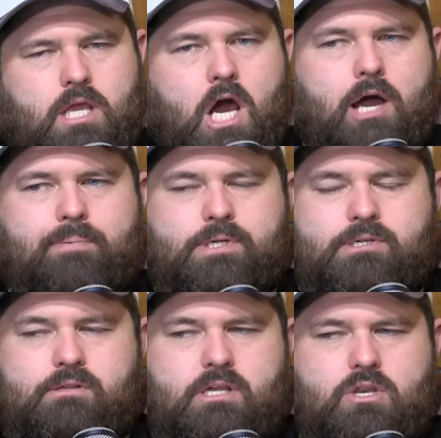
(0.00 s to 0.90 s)
I
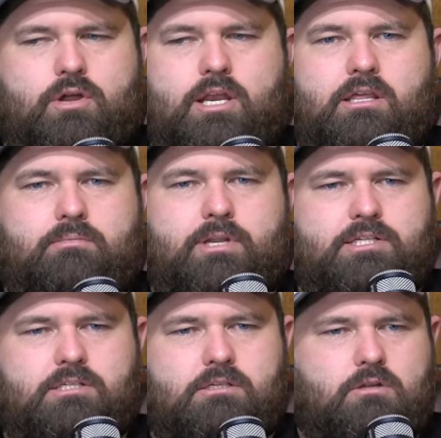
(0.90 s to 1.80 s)
personally think not getting the
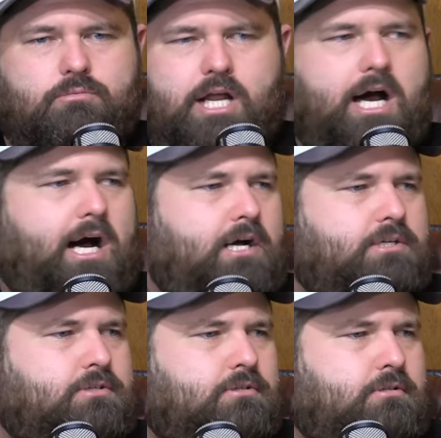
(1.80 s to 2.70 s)
minutes is a little bit
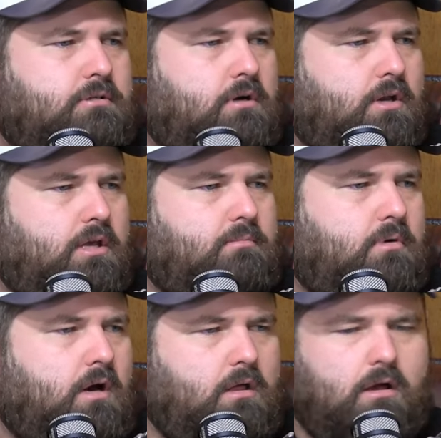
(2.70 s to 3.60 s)
harsh on him.
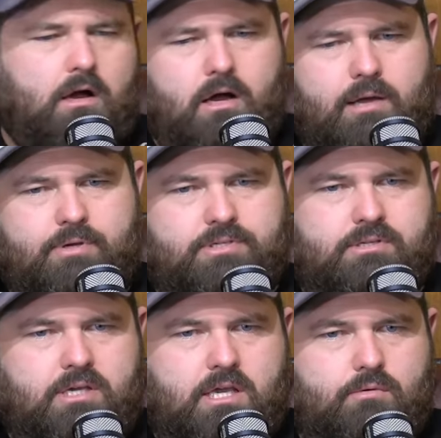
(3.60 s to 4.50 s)
I, mm. I,
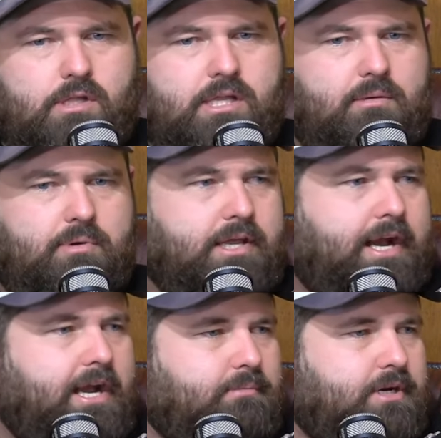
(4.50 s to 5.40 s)
personally think he will end up being an
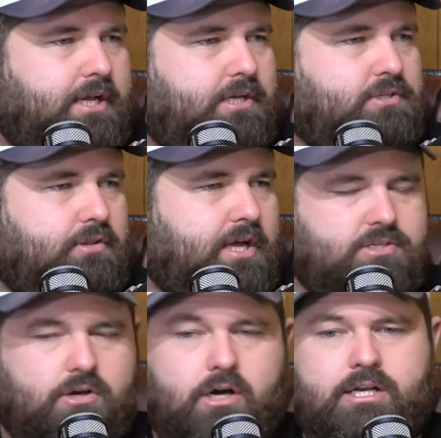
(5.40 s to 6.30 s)
80 minute edge on that
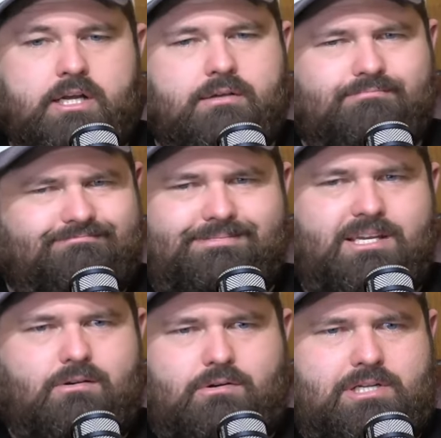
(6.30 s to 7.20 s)
side he
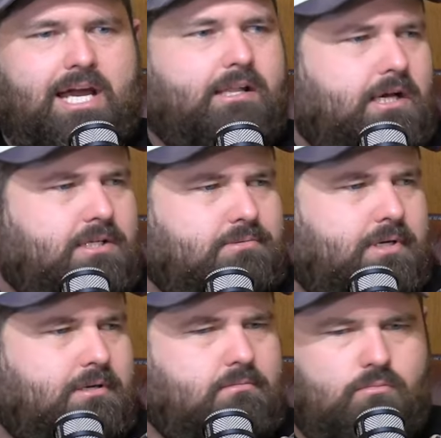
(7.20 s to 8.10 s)
got knocked out last
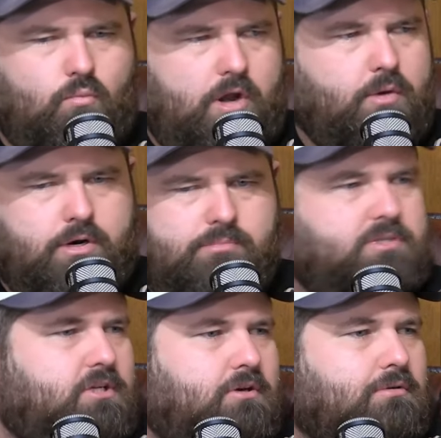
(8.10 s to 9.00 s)
week. Yeah. What do you want him
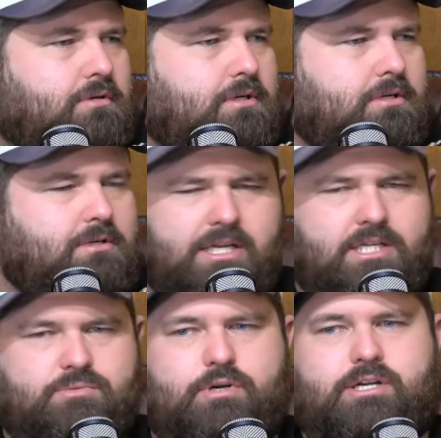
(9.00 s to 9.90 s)
to do? It
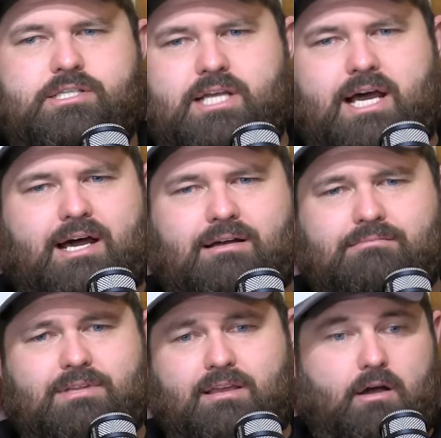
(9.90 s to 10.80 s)
is what it is. Uh,
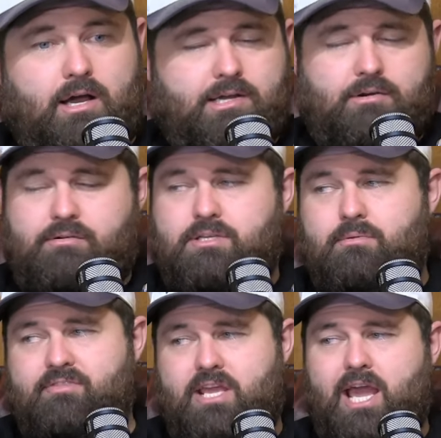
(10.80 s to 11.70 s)
I agree with him.
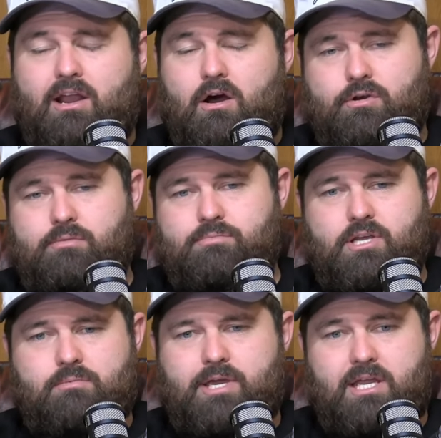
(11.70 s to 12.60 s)
If you can hold him,
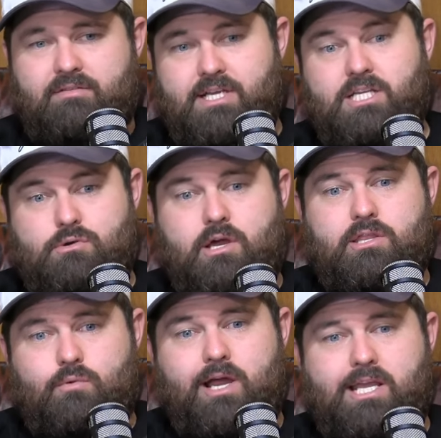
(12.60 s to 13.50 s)
so be it. If he is your
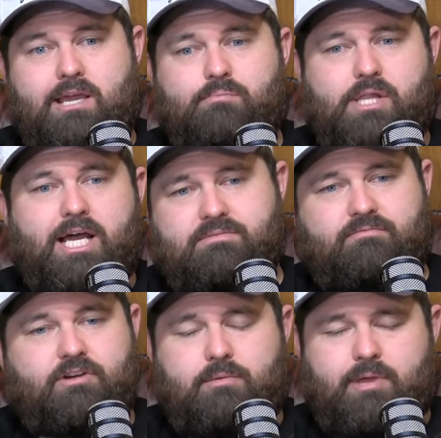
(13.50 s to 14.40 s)
only way to get Blaize
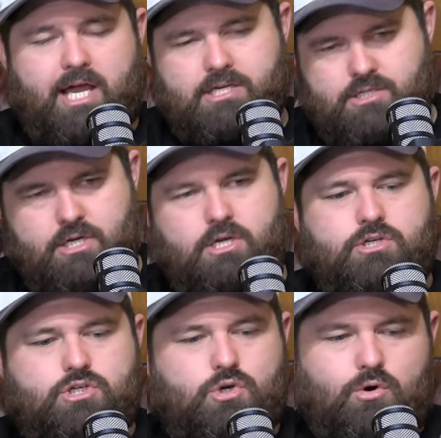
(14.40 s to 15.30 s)
and free up cash,
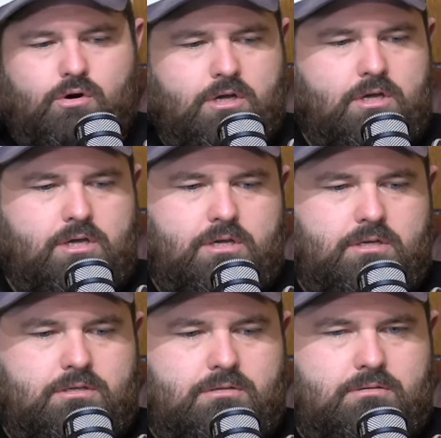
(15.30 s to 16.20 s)
sure.
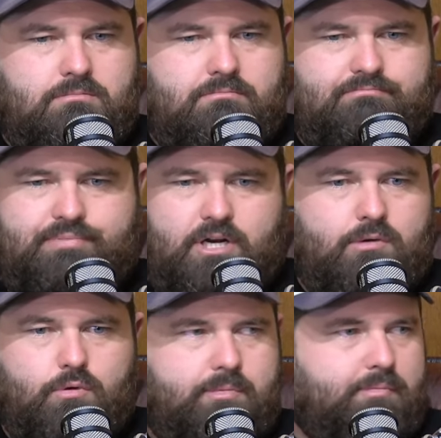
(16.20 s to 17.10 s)
But
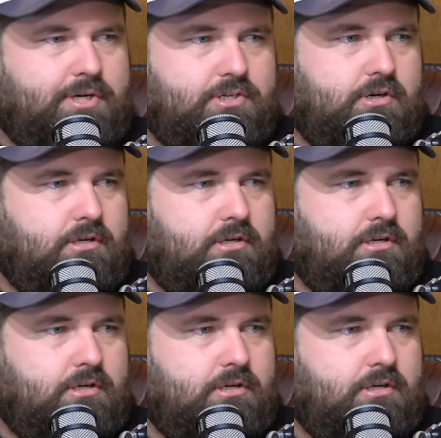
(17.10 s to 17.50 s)
I'd want him in my side.